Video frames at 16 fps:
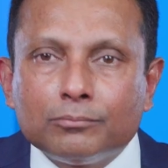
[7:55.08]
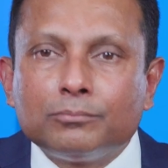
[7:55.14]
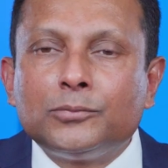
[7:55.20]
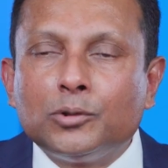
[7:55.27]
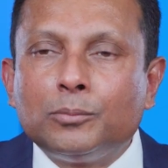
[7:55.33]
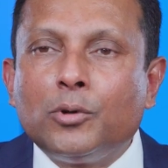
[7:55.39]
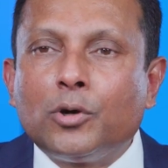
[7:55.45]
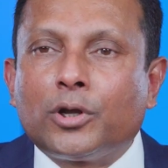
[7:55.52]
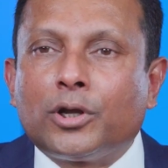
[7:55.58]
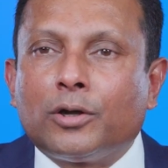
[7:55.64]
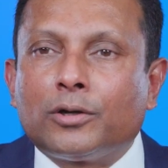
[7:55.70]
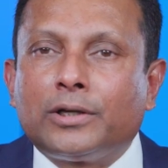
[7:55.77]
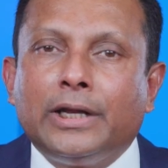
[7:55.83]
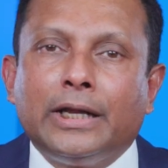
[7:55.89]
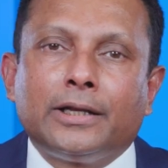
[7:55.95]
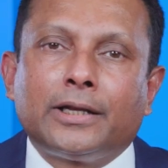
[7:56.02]
You book your
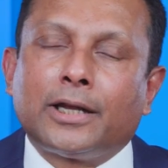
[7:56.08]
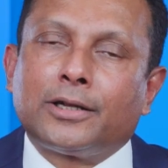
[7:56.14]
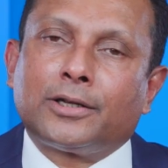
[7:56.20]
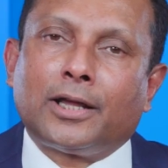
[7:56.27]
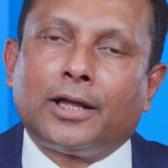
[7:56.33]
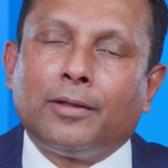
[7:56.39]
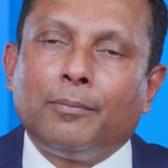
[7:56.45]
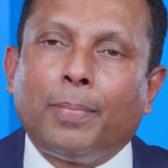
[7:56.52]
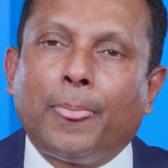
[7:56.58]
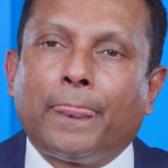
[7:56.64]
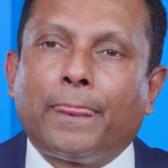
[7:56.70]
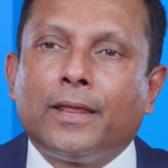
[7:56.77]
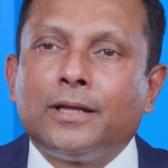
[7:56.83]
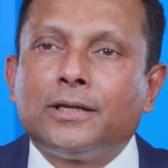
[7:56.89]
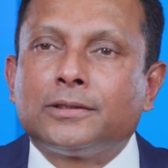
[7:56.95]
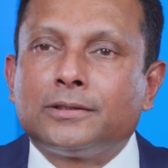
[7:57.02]
date and time,
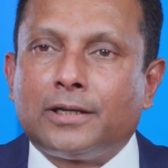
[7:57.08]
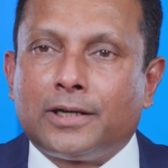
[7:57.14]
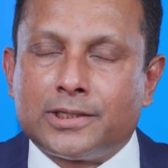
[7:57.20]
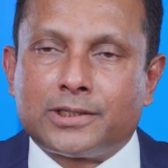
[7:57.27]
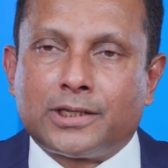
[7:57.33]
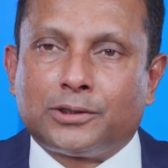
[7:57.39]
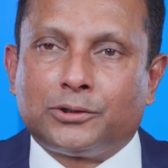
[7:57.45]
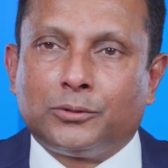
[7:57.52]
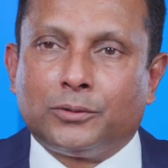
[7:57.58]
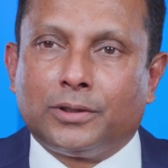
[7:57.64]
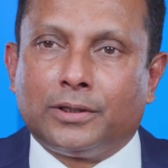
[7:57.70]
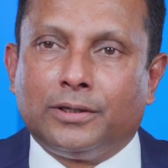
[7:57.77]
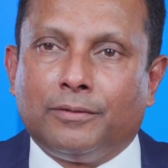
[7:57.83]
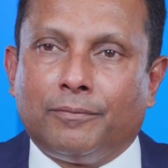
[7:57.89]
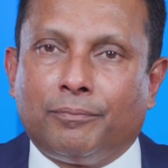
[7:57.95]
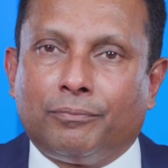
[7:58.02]
the rest assured.